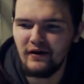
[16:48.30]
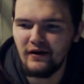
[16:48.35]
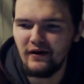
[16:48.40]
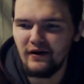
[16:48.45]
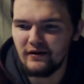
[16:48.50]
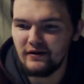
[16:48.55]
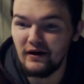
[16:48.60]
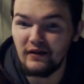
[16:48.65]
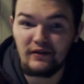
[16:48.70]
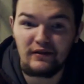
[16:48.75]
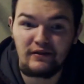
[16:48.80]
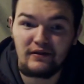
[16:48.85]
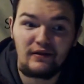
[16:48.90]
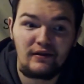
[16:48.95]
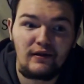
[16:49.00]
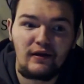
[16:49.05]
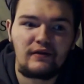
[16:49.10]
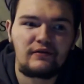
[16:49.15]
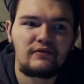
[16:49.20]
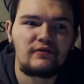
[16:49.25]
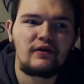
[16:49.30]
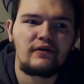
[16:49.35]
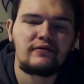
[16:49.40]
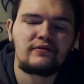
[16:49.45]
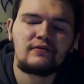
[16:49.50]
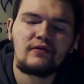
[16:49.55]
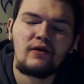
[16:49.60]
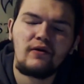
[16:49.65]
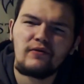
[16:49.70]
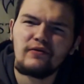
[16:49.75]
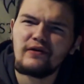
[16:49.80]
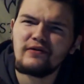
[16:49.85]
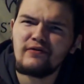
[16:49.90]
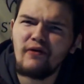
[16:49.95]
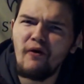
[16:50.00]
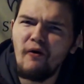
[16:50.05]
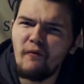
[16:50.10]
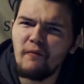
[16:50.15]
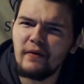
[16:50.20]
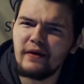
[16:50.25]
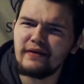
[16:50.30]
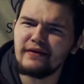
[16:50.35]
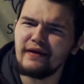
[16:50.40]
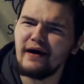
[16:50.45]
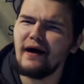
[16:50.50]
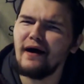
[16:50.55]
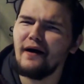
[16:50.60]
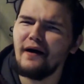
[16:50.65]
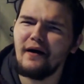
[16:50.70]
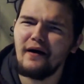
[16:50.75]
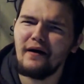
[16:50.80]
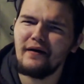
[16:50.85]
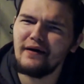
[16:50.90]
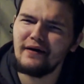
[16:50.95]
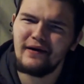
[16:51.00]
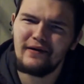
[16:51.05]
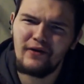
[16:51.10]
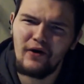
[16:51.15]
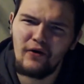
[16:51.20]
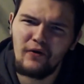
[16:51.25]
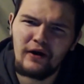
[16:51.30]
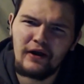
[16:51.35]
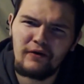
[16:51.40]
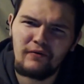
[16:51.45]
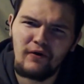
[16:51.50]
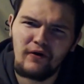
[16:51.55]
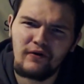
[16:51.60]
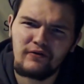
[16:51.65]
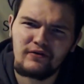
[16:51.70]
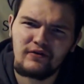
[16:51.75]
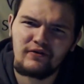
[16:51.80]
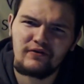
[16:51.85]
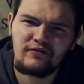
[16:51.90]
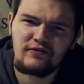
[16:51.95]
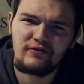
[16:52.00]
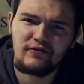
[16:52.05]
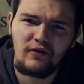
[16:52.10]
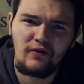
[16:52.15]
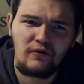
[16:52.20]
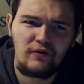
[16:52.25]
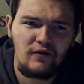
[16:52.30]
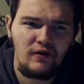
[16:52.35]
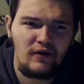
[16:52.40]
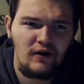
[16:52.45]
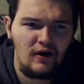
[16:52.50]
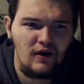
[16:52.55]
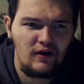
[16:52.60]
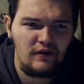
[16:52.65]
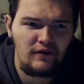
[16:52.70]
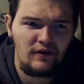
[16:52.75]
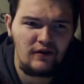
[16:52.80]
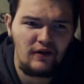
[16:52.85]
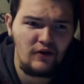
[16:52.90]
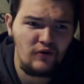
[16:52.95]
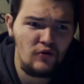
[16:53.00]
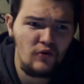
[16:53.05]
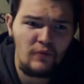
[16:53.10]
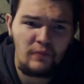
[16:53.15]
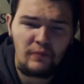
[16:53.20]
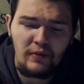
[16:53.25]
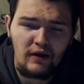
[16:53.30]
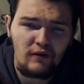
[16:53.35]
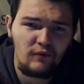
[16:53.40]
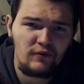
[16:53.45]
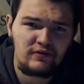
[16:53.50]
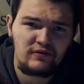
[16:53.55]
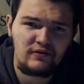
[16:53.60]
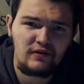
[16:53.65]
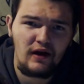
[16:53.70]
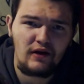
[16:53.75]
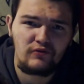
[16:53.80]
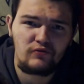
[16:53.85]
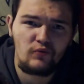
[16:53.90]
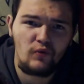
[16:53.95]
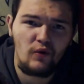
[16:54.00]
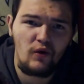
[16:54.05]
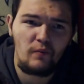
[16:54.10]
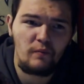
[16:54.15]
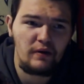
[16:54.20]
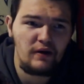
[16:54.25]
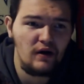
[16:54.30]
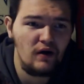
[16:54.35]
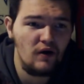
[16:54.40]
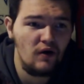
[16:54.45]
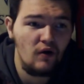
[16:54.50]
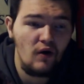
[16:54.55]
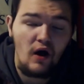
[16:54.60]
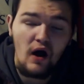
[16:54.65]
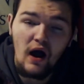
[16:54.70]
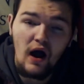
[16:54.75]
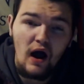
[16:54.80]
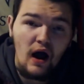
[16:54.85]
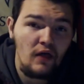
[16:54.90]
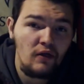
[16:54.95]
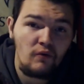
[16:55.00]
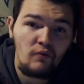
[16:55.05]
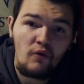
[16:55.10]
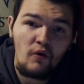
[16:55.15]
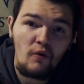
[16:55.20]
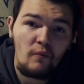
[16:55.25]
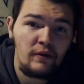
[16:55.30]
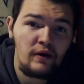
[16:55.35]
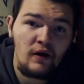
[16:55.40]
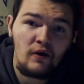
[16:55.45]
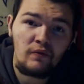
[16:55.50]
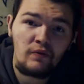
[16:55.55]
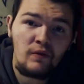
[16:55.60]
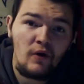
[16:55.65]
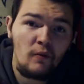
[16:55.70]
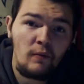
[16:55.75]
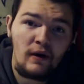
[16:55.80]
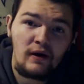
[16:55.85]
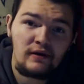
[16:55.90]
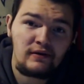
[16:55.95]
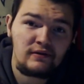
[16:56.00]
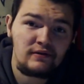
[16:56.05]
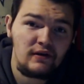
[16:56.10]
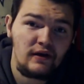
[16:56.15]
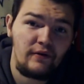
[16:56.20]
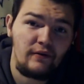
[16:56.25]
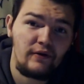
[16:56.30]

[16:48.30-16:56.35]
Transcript: they told me that there are no heroes on the show. They're like, you can pick which side you want to be on. I don't want to be on nobody's side right